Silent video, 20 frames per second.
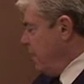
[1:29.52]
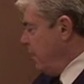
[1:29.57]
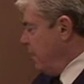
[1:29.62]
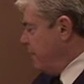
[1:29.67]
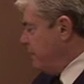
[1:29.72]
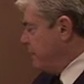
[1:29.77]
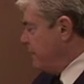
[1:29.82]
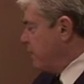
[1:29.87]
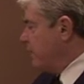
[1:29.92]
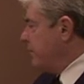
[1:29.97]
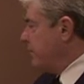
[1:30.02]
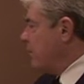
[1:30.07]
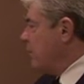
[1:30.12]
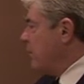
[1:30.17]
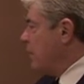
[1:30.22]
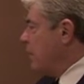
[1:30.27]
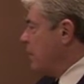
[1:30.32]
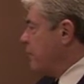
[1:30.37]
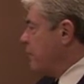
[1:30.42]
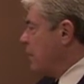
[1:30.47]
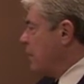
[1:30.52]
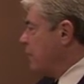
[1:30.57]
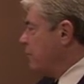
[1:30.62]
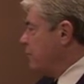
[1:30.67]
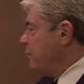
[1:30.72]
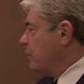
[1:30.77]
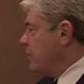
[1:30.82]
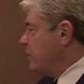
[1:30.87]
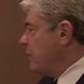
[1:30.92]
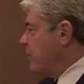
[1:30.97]
If there is only
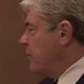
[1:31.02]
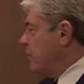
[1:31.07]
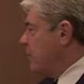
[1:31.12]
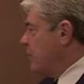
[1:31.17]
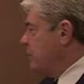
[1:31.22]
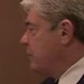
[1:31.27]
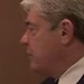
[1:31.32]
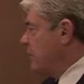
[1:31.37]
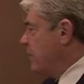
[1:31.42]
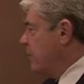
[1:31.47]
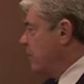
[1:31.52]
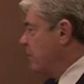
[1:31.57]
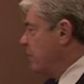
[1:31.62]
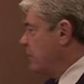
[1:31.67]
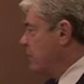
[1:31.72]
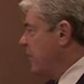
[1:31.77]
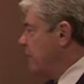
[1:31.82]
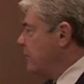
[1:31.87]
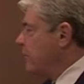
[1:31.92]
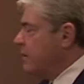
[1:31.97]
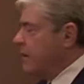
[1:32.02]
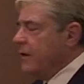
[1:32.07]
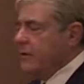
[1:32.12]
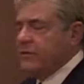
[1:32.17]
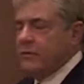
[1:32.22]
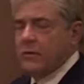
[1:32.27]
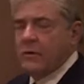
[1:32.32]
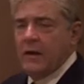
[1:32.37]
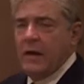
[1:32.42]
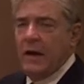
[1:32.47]
probable cause shown, that will
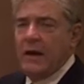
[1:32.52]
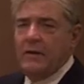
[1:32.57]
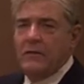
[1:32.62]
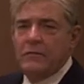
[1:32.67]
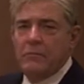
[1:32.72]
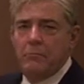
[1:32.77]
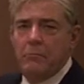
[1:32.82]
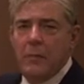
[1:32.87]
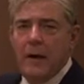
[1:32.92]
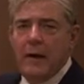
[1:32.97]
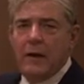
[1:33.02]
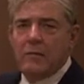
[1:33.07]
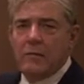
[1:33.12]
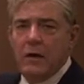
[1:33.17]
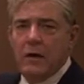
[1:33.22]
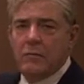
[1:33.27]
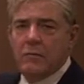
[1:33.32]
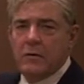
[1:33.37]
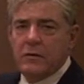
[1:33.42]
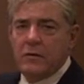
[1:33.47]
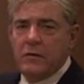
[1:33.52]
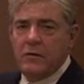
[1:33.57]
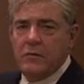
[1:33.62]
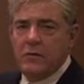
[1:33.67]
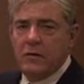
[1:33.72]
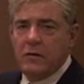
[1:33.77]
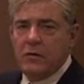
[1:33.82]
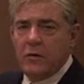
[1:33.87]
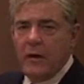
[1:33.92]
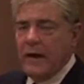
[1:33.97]
get your case bound over to
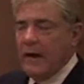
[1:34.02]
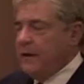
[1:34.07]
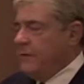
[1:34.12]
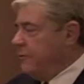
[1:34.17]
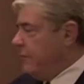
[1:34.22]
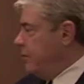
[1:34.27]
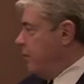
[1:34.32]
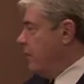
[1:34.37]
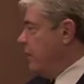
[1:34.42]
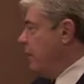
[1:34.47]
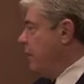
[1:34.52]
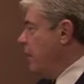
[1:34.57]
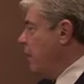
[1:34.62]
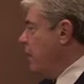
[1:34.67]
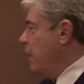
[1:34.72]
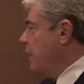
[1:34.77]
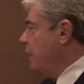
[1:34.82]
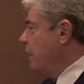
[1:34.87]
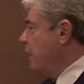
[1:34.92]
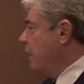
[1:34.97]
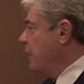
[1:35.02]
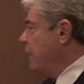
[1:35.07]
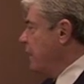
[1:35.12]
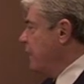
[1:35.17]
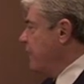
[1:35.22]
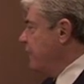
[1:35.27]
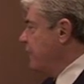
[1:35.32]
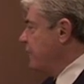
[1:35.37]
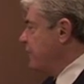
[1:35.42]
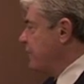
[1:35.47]
the grand jury, but
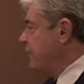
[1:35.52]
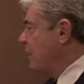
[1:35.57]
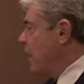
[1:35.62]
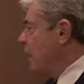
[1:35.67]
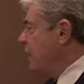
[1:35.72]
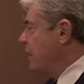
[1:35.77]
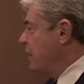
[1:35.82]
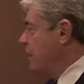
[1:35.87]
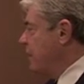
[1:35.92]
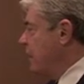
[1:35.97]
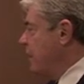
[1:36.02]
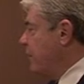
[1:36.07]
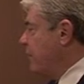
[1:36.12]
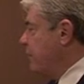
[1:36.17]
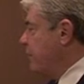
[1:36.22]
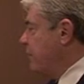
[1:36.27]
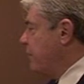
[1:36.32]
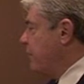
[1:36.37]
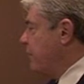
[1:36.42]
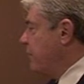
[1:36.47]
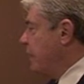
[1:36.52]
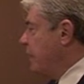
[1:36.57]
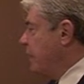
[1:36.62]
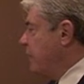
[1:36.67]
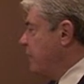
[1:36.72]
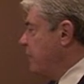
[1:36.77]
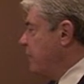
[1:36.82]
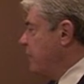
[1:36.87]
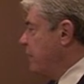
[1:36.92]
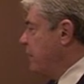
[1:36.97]
it is not enough to
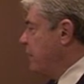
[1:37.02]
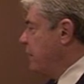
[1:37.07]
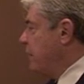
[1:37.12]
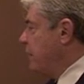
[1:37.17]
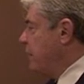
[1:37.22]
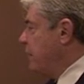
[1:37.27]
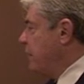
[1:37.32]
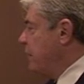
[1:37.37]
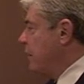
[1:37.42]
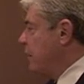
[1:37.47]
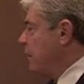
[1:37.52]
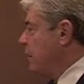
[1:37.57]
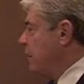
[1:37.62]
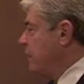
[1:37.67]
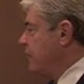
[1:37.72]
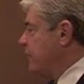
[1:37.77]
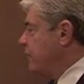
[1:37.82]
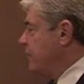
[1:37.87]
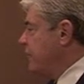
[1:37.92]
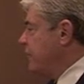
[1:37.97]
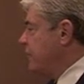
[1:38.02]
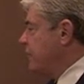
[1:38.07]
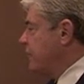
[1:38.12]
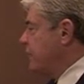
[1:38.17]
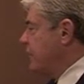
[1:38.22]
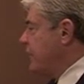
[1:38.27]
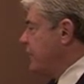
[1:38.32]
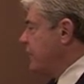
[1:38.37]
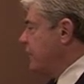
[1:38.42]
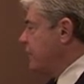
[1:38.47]
make you be
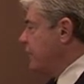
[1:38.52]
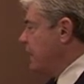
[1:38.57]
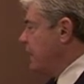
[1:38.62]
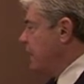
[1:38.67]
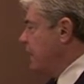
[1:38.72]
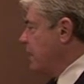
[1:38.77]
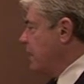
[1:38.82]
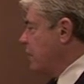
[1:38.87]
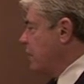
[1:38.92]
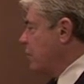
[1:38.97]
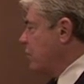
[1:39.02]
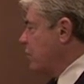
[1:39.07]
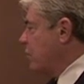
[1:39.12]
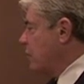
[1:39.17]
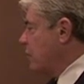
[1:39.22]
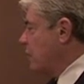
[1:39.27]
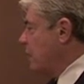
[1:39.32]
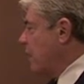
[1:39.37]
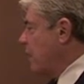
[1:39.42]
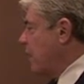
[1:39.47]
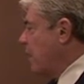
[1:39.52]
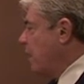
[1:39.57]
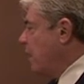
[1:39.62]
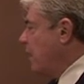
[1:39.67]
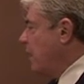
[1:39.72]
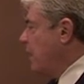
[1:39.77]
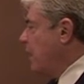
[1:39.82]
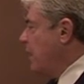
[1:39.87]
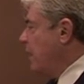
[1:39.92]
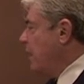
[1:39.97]
judged guilty in a court of
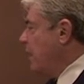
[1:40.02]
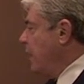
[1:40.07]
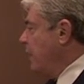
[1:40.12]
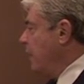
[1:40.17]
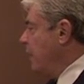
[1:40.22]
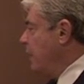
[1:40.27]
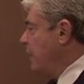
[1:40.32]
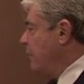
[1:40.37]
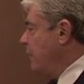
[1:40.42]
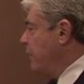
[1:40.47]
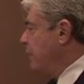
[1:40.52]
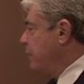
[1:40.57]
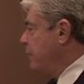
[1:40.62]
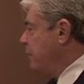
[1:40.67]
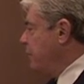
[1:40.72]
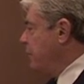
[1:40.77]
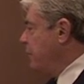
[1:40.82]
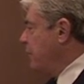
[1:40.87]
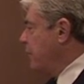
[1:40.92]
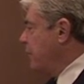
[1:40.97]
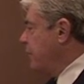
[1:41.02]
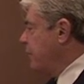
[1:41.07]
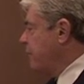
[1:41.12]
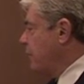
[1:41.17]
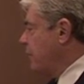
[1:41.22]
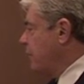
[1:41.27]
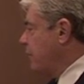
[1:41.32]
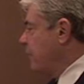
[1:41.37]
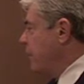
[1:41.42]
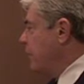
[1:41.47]
law. It must be based
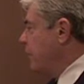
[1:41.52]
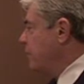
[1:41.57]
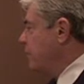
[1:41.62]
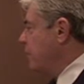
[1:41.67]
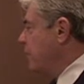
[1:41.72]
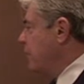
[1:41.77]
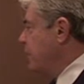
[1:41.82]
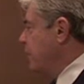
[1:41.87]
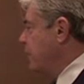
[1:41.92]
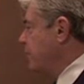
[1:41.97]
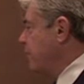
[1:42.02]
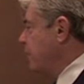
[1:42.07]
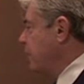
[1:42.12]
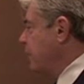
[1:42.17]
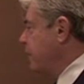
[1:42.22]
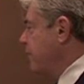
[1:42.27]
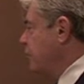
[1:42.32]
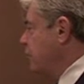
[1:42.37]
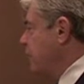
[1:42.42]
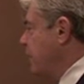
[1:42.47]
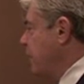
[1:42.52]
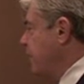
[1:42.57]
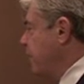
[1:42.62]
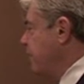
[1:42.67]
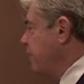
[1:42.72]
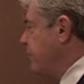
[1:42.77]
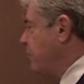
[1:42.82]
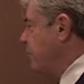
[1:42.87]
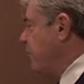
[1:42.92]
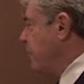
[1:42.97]
on reasonable and trustworthy
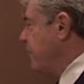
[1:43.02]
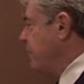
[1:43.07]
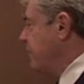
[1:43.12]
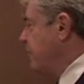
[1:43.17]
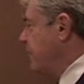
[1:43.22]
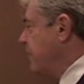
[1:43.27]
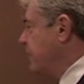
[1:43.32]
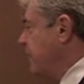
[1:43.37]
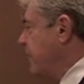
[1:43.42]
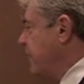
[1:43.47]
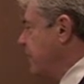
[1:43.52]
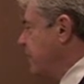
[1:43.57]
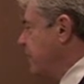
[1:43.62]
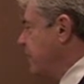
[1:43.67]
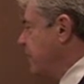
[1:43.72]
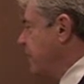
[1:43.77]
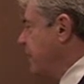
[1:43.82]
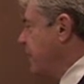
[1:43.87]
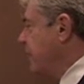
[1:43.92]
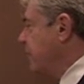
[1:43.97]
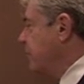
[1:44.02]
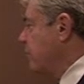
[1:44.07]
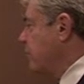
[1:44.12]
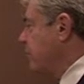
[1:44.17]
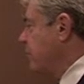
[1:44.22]
information that a particular